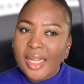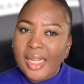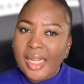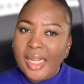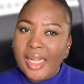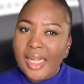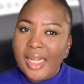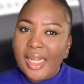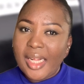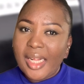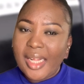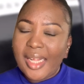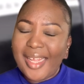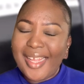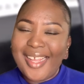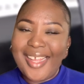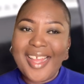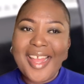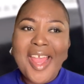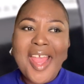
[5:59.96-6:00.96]

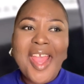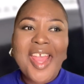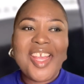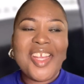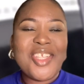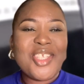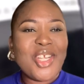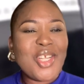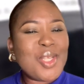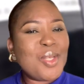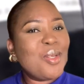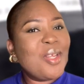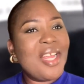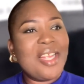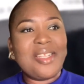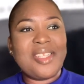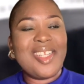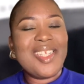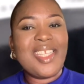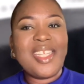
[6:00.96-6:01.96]
mathematics. This is just another
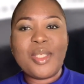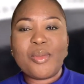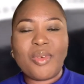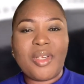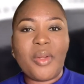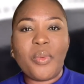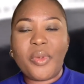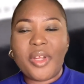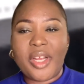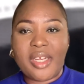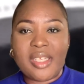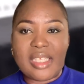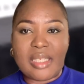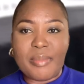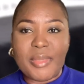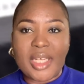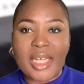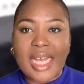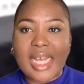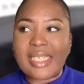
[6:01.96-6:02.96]
example of how this
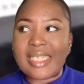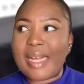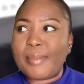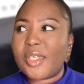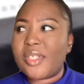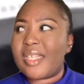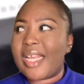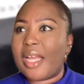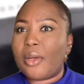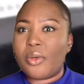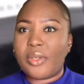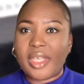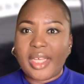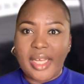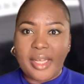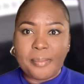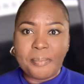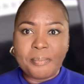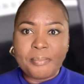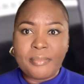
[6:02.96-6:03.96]
country continues
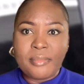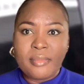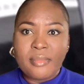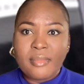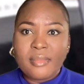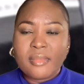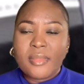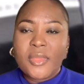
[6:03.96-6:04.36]
to produce